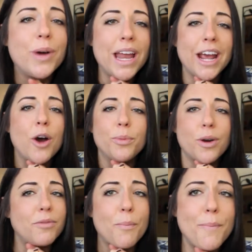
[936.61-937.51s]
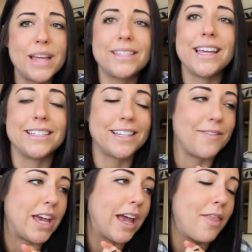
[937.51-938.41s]
and I hope you have the best
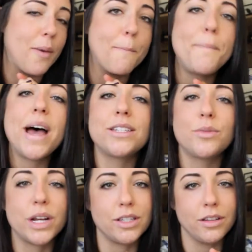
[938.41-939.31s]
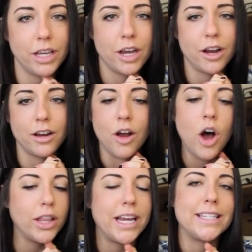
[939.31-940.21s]
Thanksgiving and the best rest of the year and
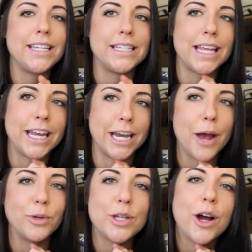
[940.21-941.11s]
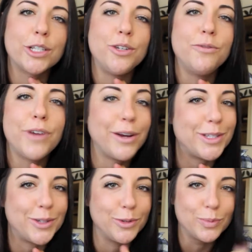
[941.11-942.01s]
holiday season, and I will talk to you very
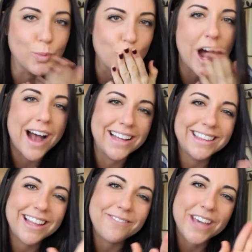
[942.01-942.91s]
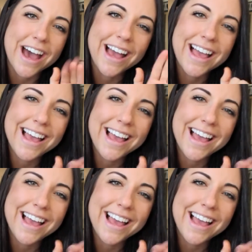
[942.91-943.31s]
soon. Mwah! Love ya.